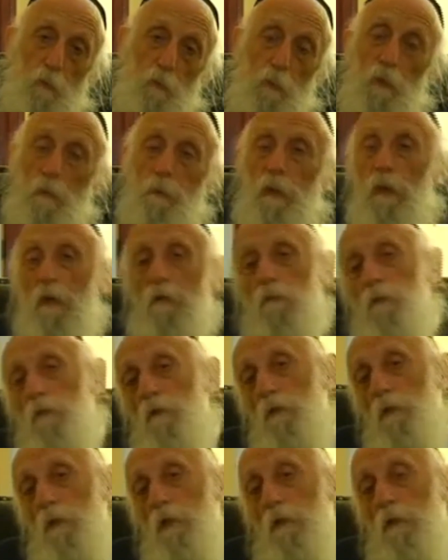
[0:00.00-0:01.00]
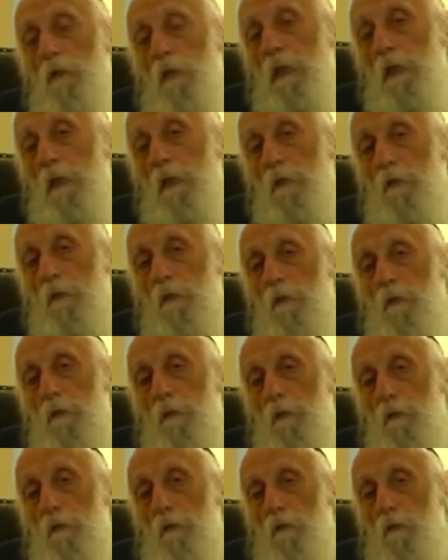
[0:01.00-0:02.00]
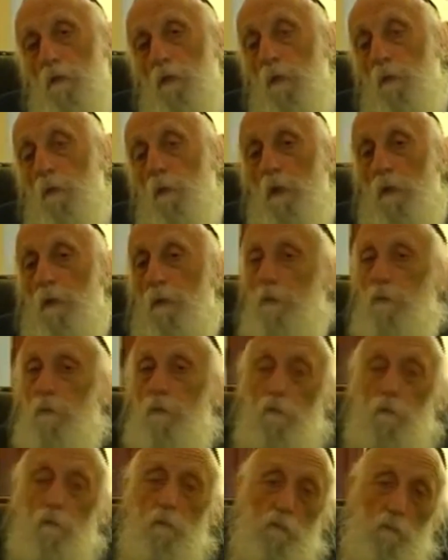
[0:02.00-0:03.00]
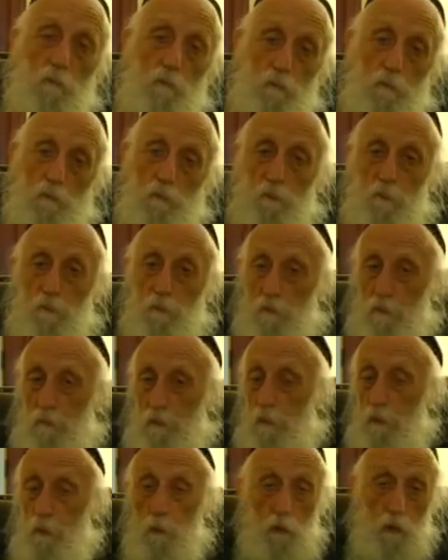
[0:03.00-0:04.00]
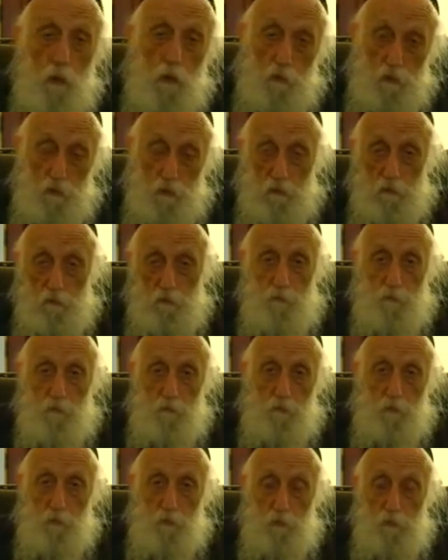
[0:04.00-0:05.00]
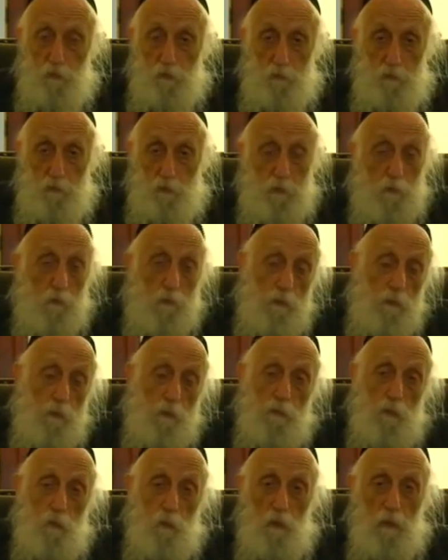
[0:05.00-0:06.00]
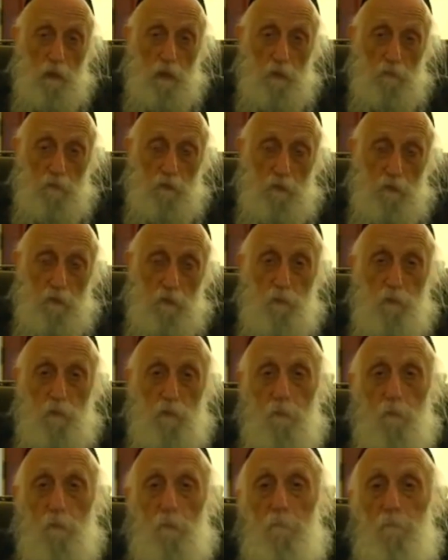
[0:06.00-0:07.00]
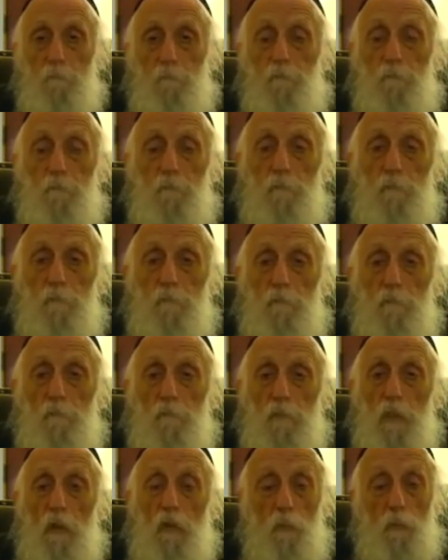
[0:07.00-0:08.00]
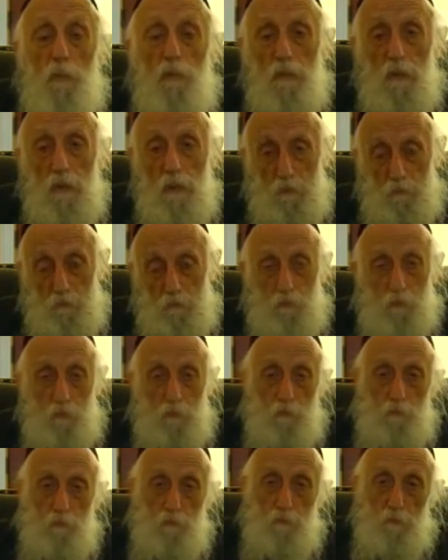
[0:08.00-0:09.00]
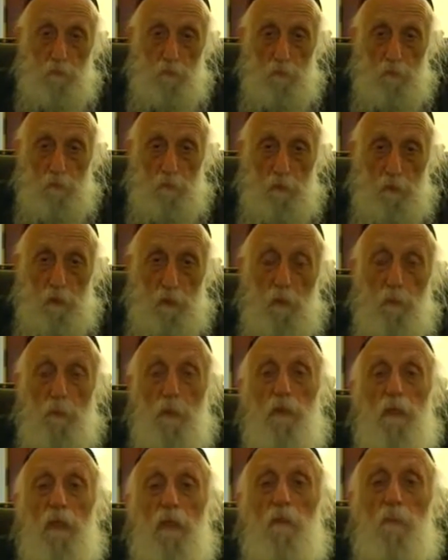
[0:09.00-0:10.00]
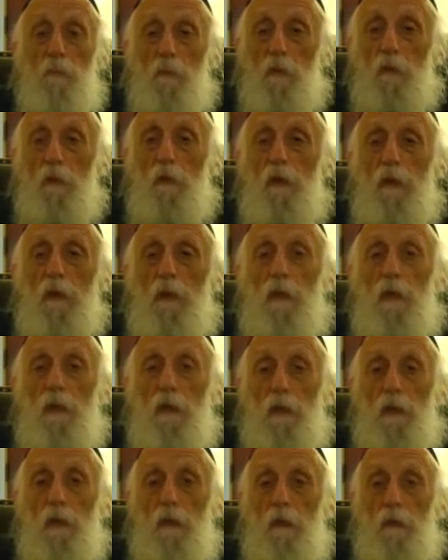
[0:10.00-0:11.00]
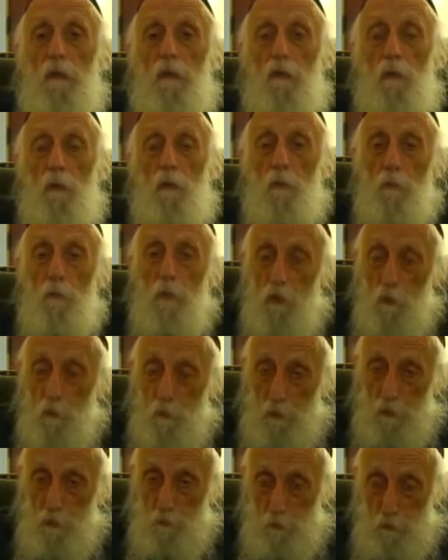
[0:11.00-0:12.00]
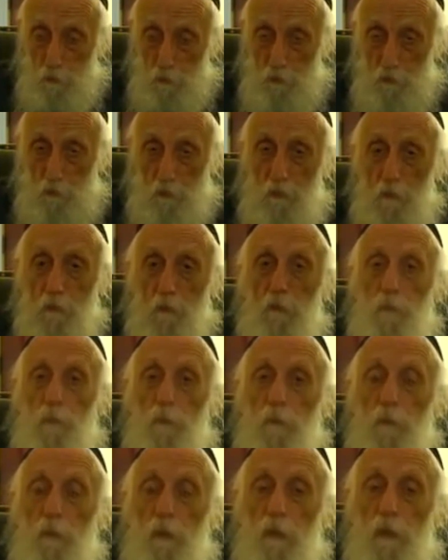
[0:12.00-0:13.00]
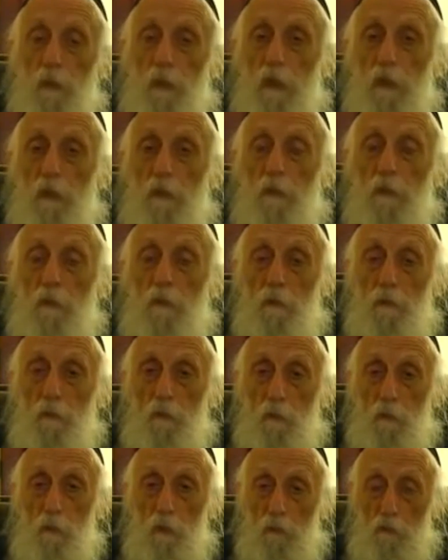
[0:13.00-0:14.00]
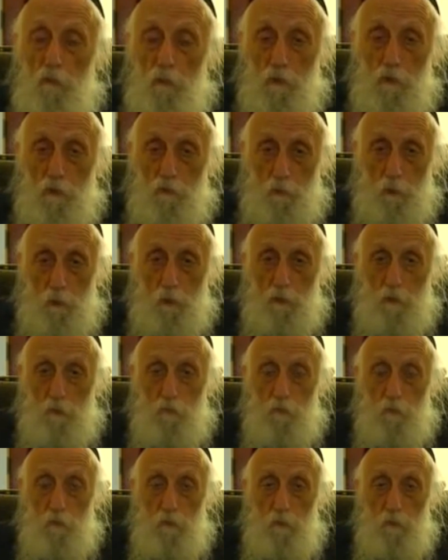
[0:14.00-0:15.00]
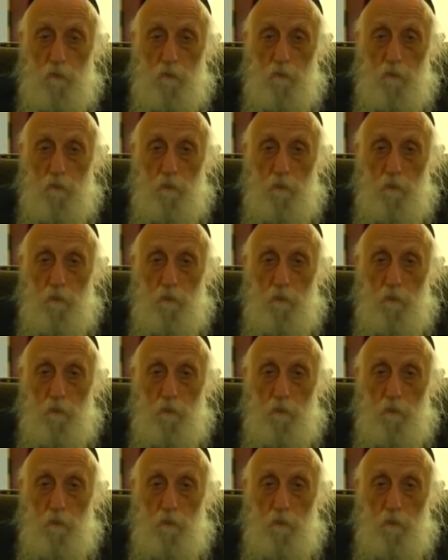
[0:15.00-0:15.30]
What about if you see that someone that you know is suffering from low self-esteem? It may be quite obvious. You may tell them so. You may tell them, look, you're a much better person than you give yourself credit for.